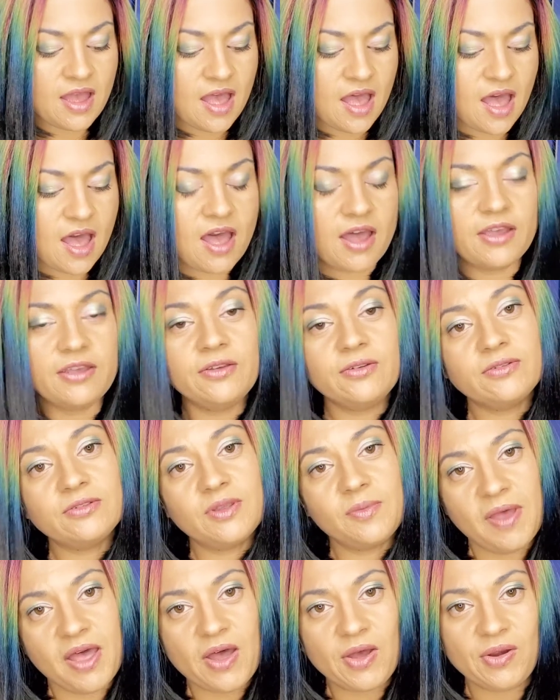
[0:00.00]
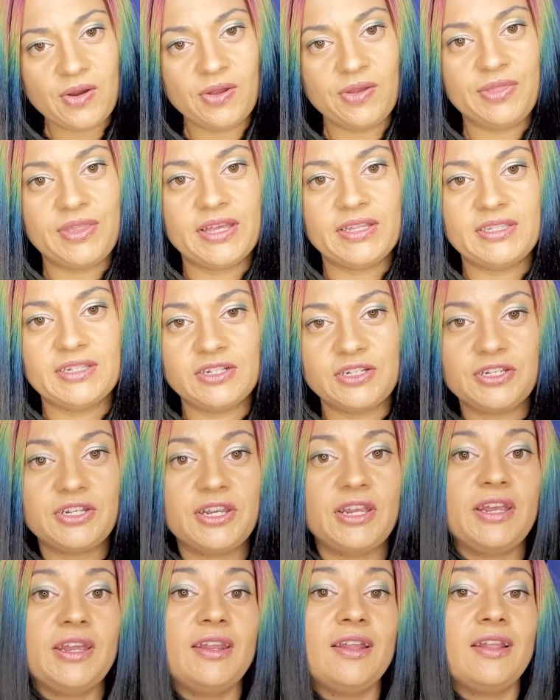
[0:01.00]
I use a powder that's a
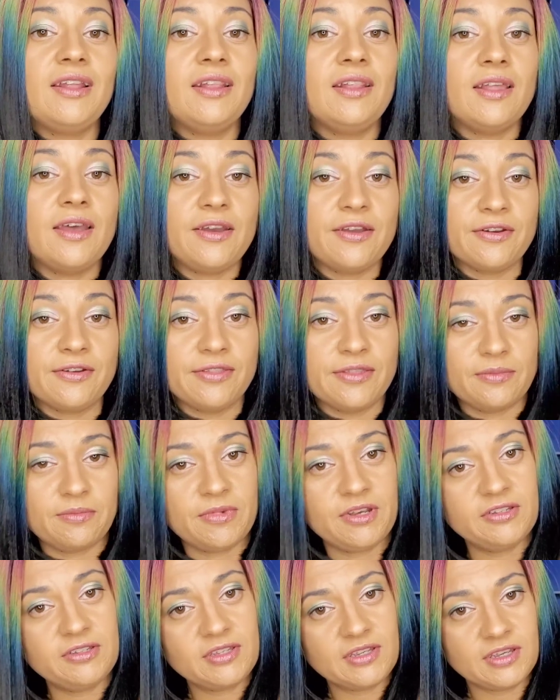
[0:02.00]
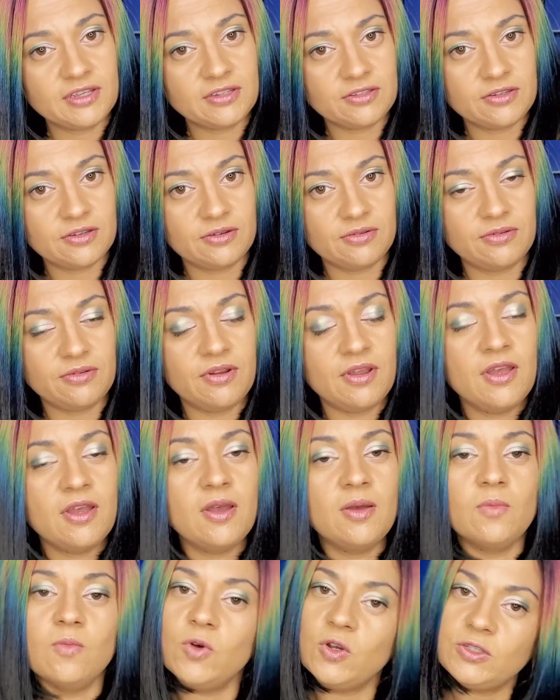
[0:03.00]
shade lighter than my skin tone.
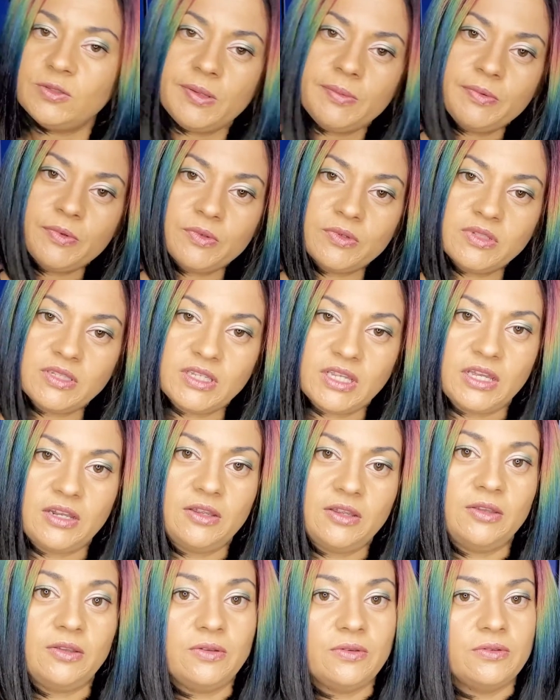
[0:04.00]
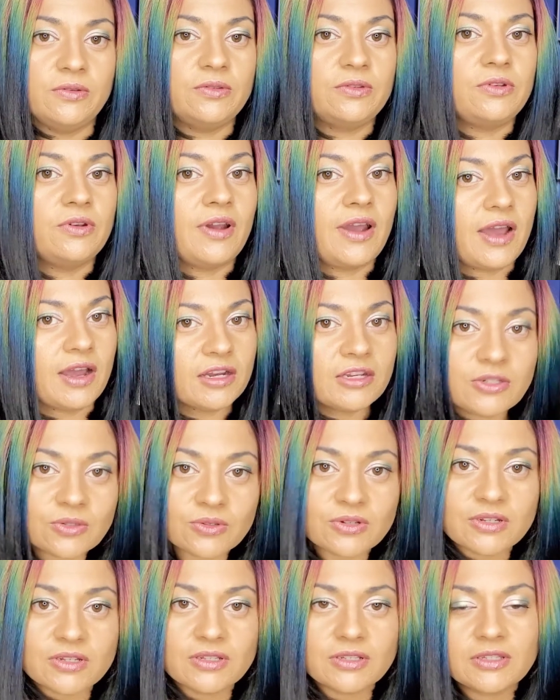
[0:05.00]
Most people will say to use your actual
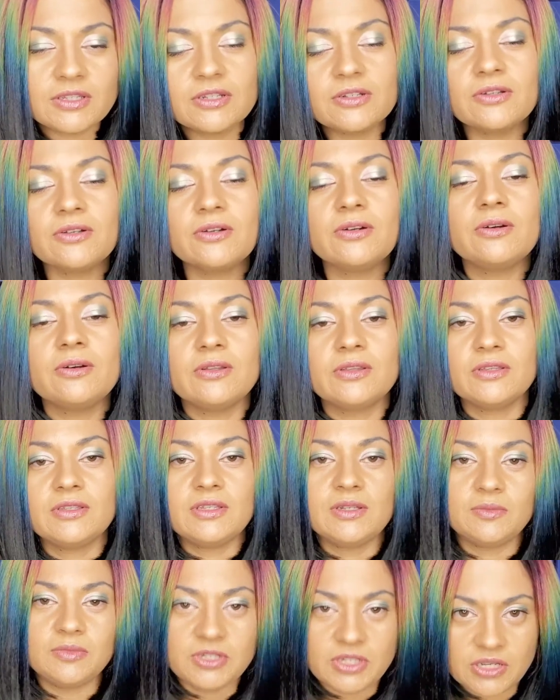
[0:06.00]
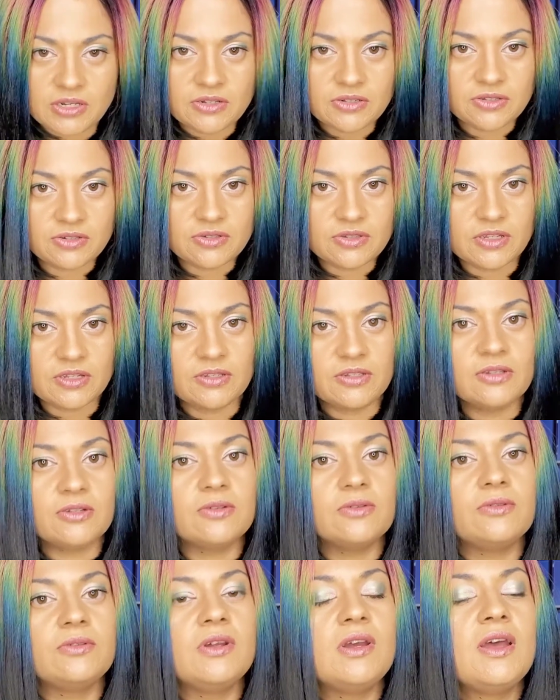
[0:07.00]
concealer or the same shade as your skin
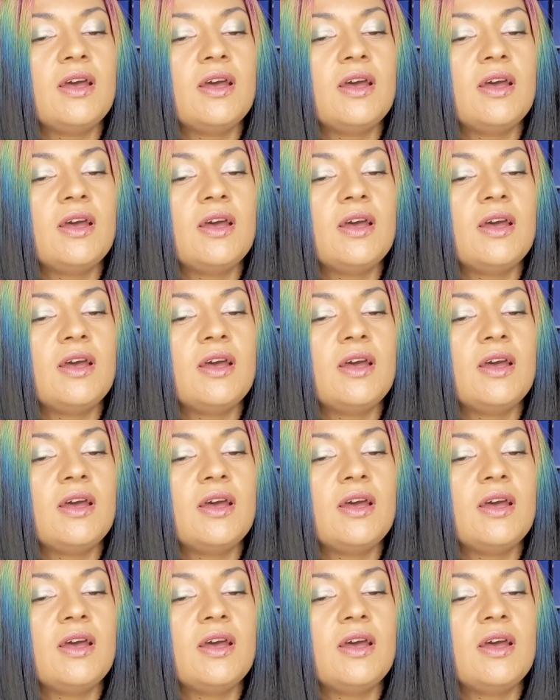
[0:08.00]
tone.